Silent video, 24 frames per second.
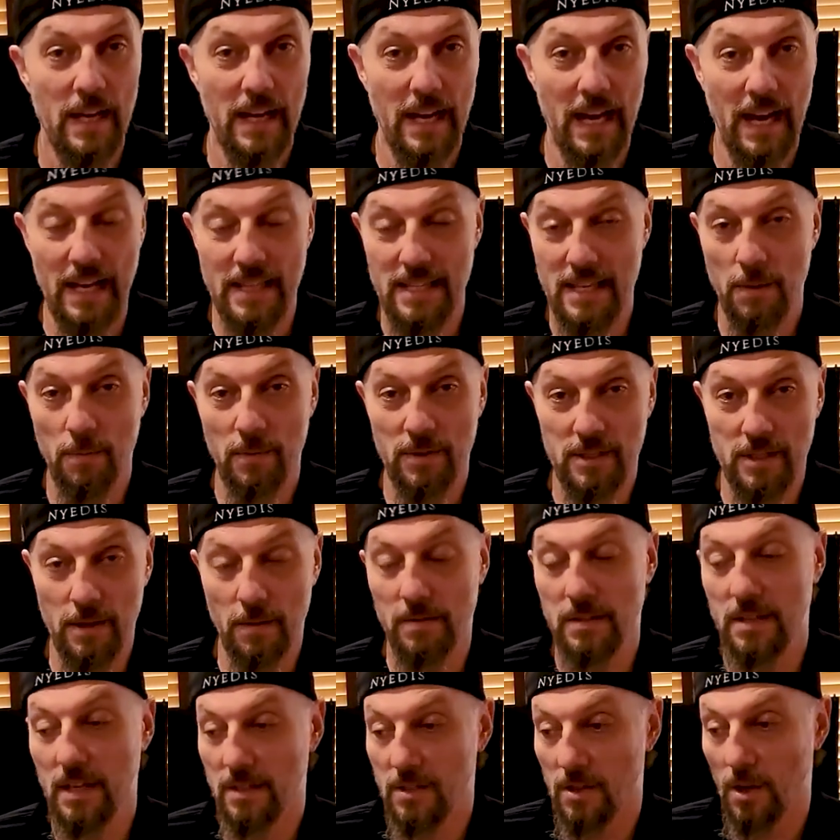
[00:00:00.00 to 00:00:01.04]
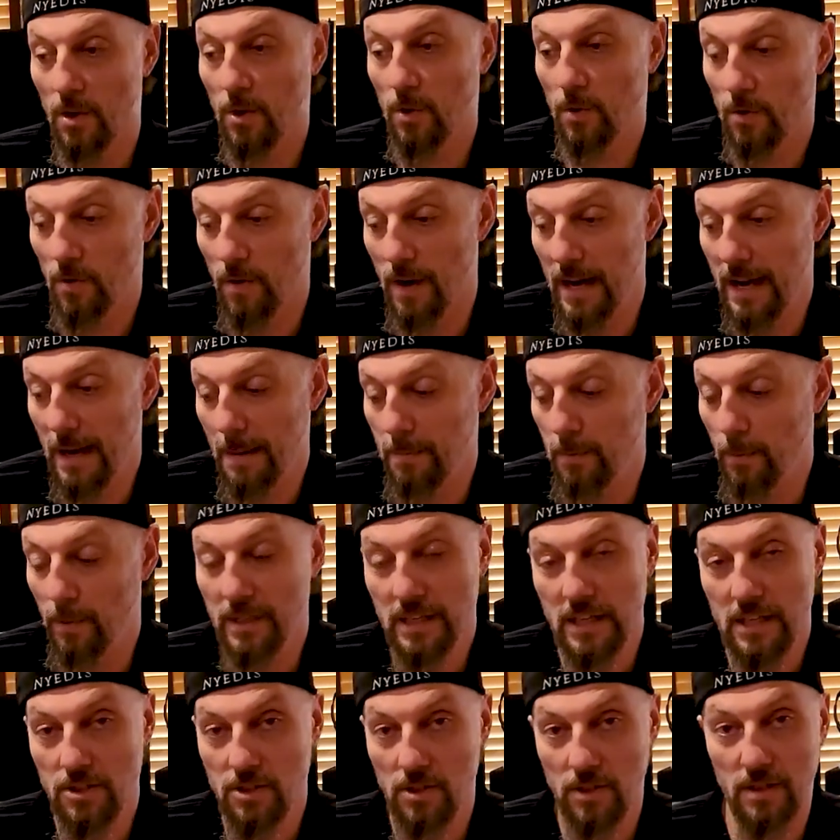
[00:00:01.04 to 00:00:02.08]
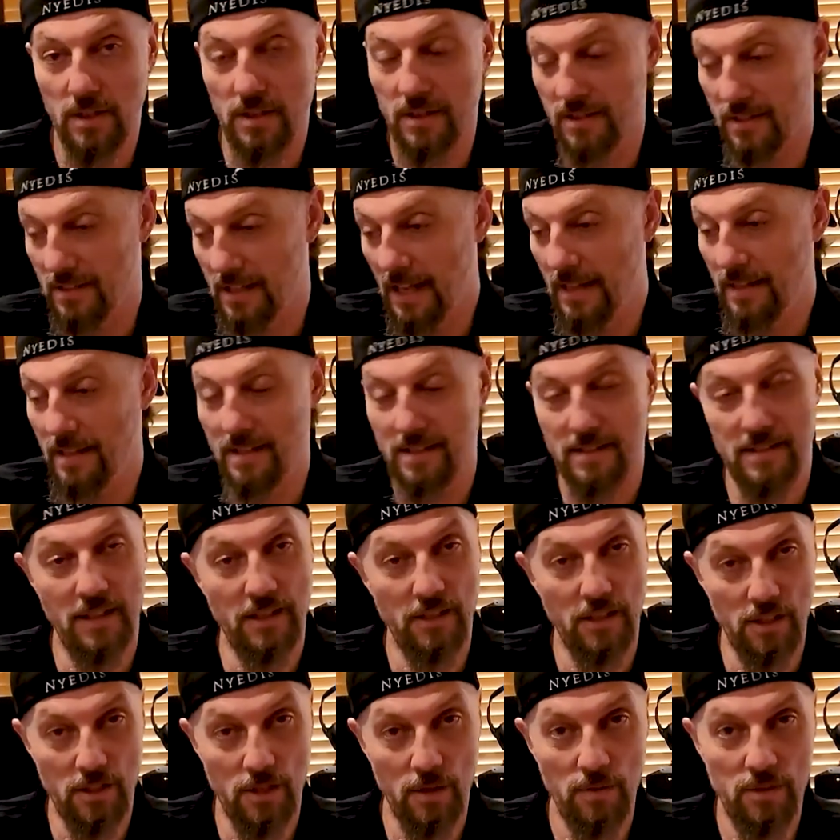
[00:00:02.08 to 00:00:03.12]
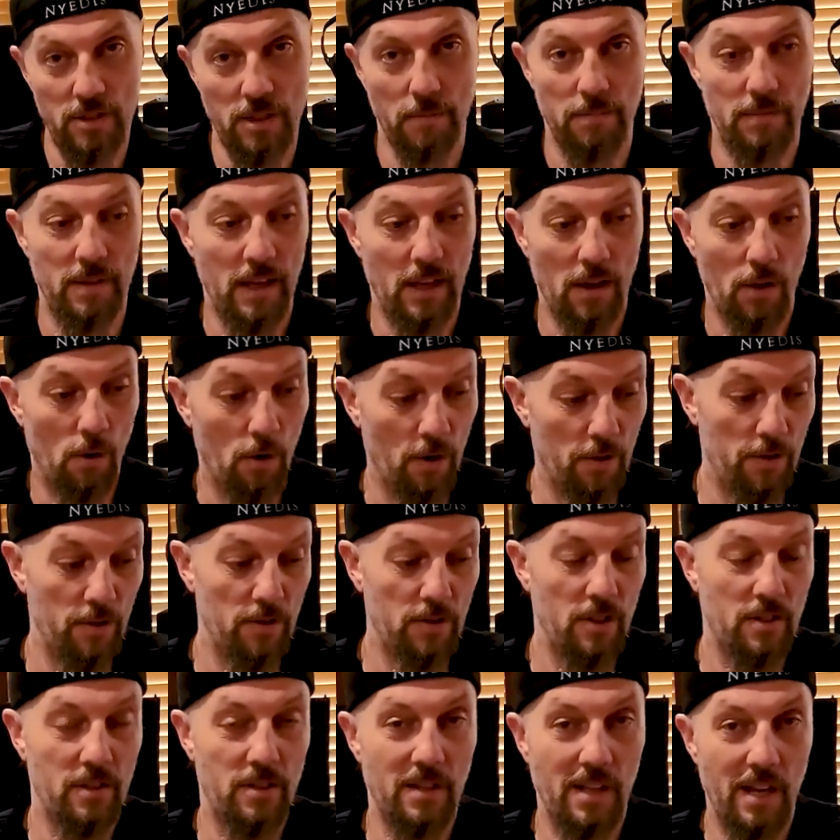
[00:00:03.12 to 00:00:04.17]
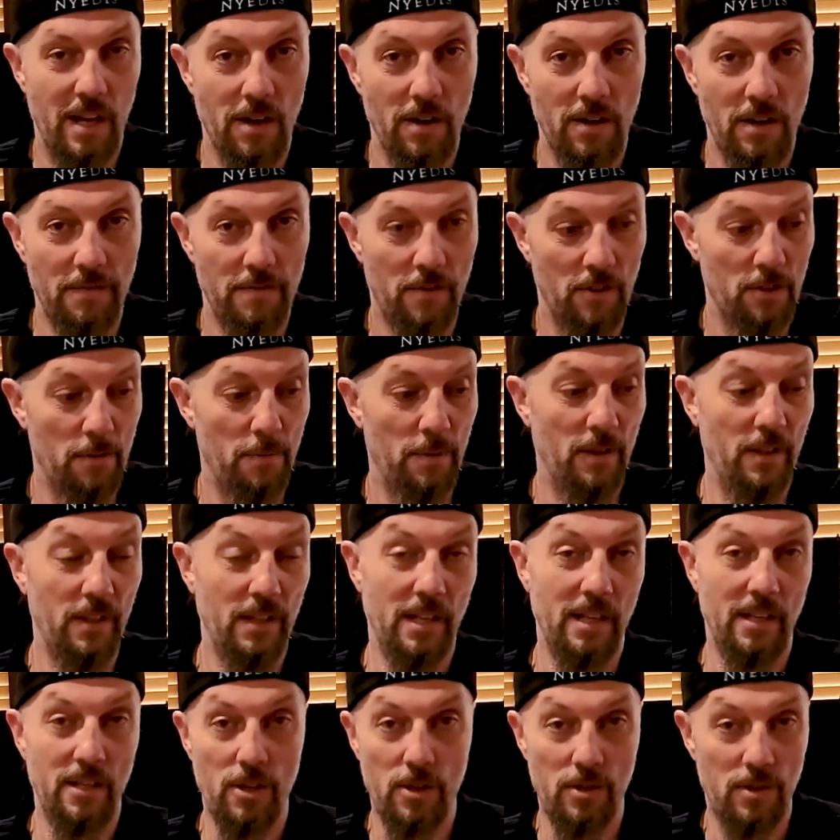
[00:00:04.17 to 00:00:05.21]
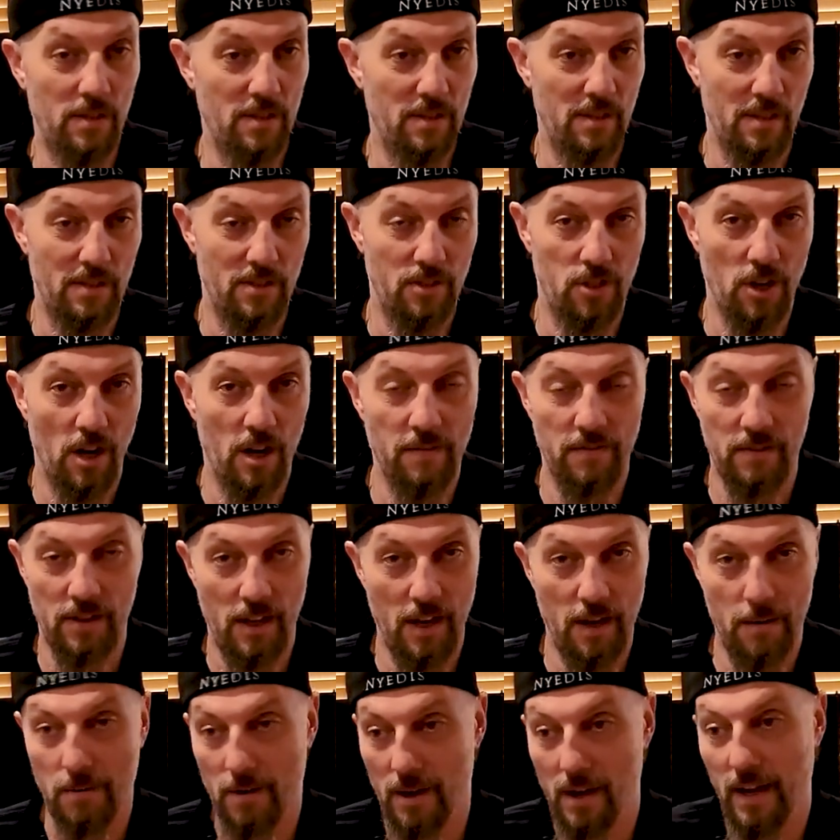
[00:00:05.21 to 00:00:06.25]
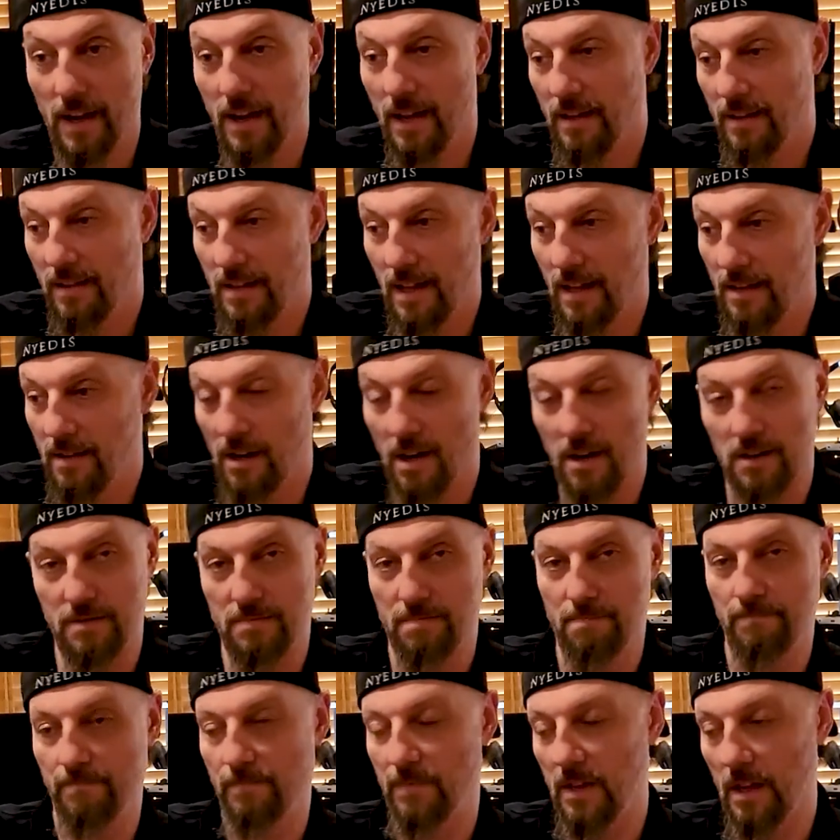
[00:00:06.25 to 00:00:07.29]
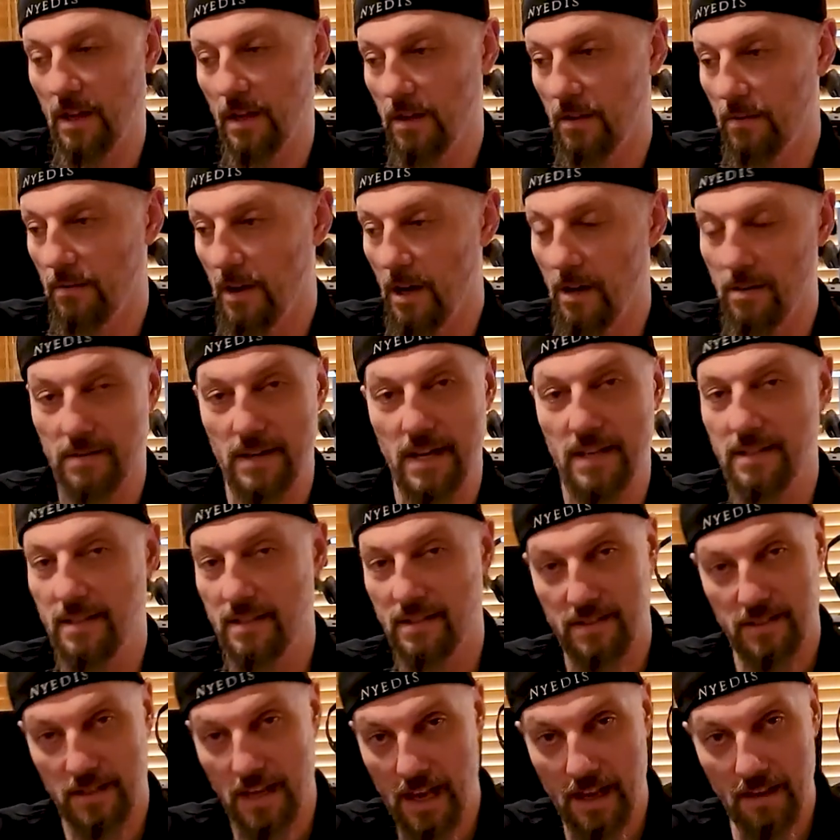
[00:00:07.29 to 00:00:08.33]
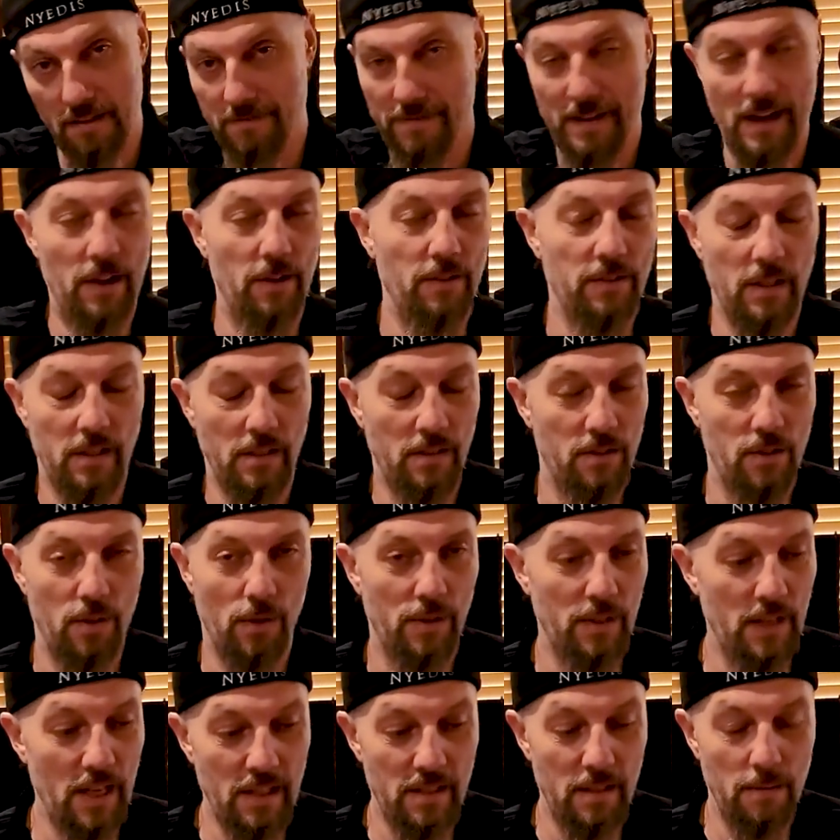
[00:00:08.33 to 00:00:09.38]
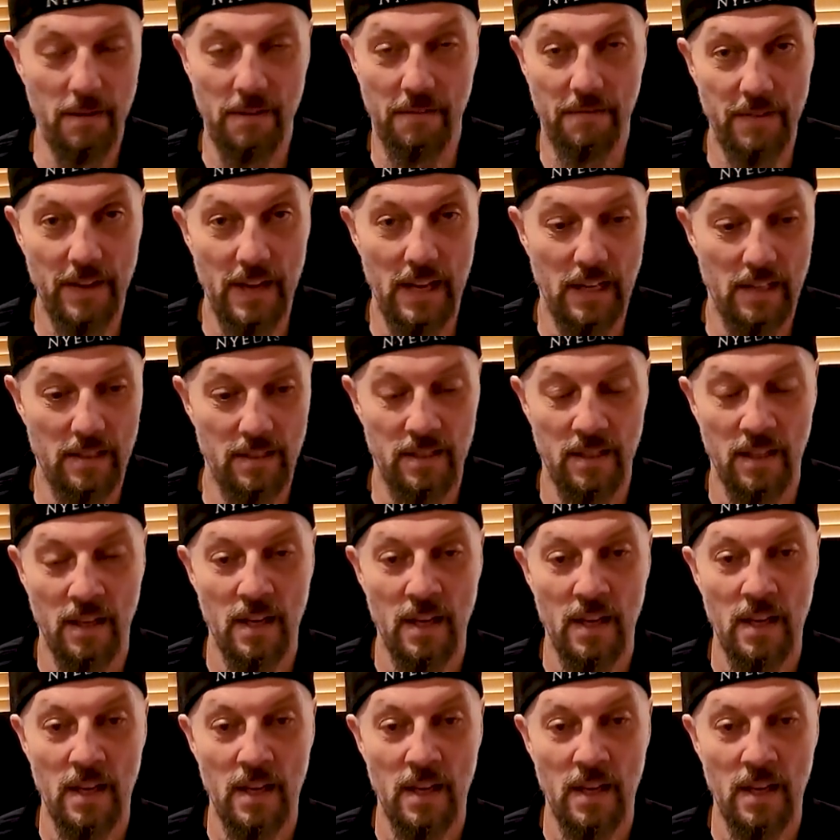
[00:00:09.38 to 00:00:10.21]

And then when someone says, oh crap, we need you to extend this thing to do something, or there's a security vulnerability and it uses this Java library and that our Nessus scan found, and so it needs to be fixed.